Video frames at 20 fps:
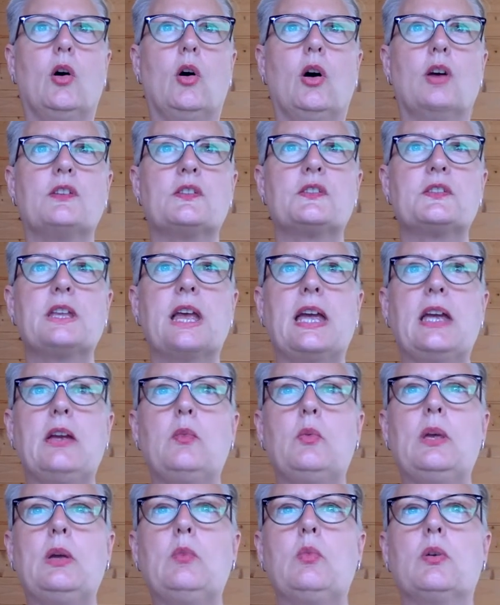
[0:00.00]
say
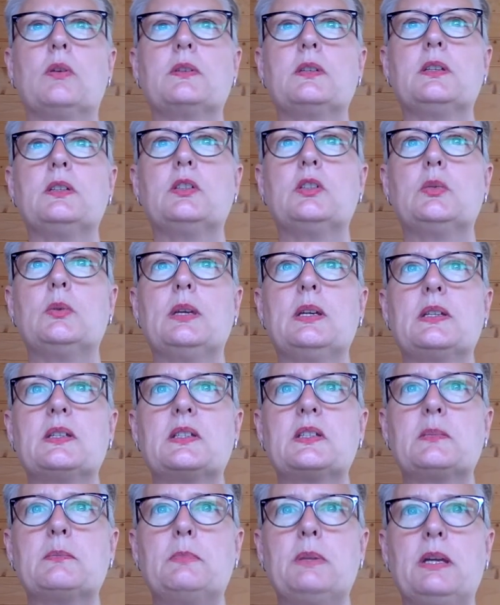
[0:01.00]
we wanted to
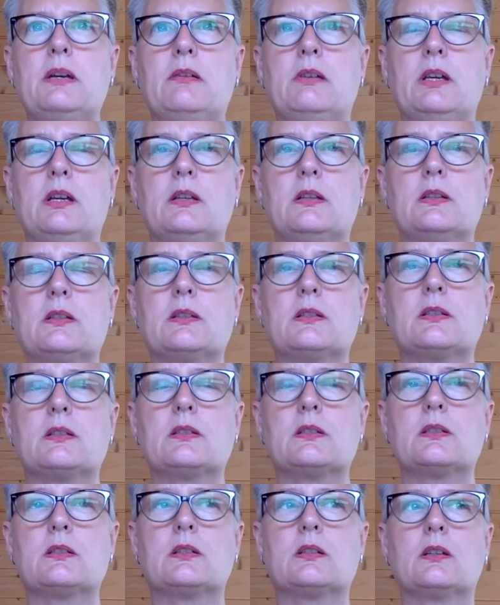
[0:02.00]

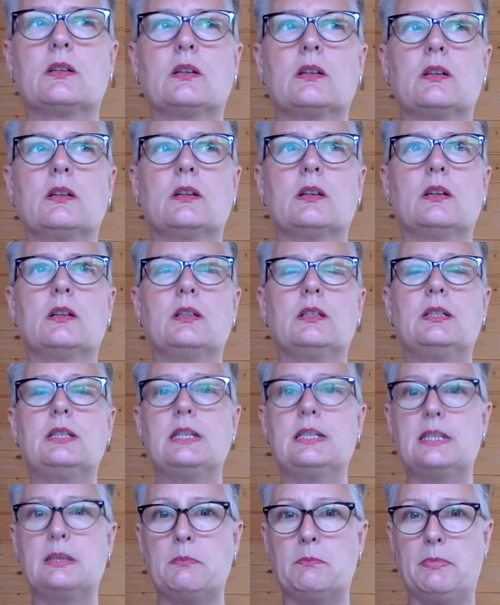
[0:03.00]
experience
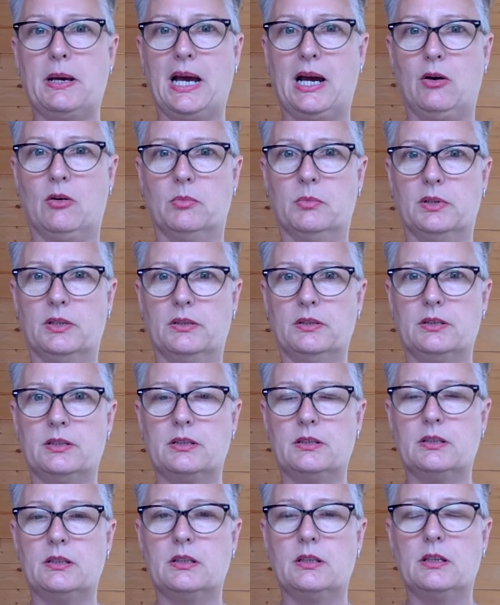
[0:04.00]
disempowerment,
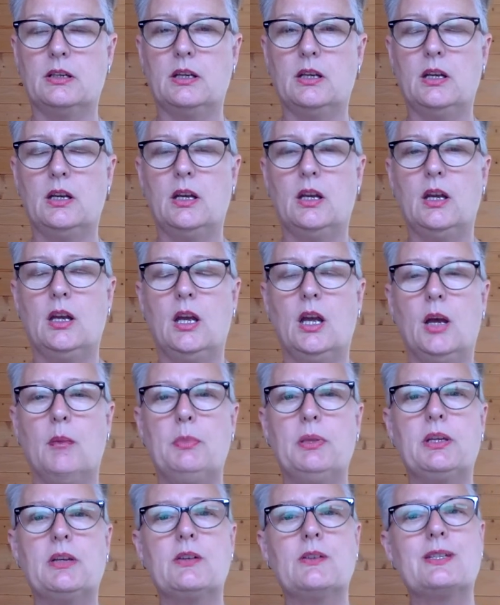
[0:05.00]

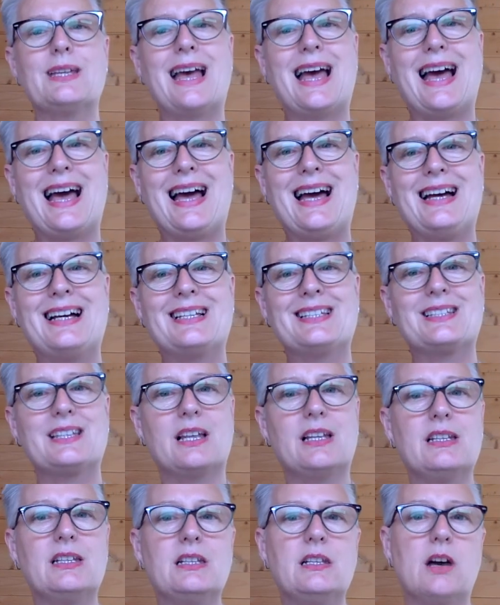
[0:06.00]
because as
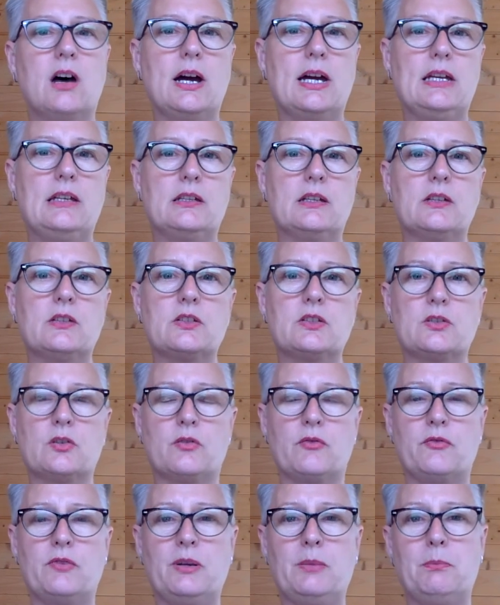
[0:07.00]
light
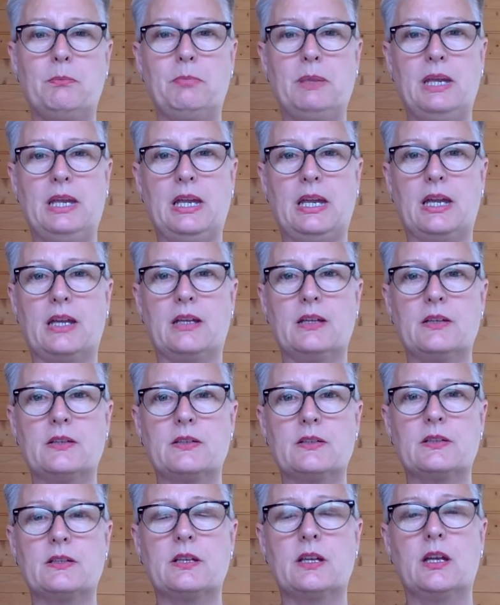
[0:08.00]
sovereign
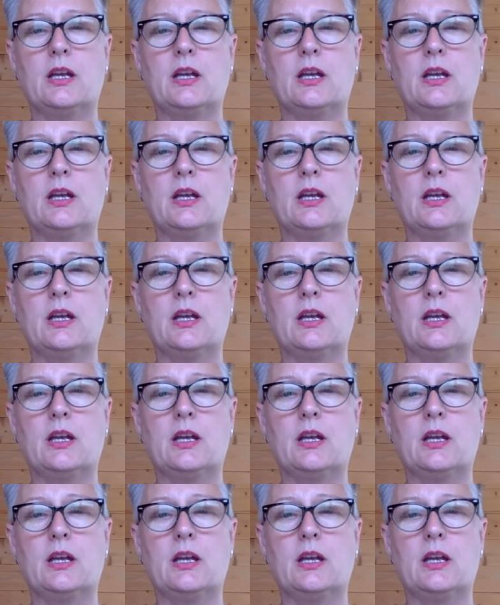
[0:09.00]
beings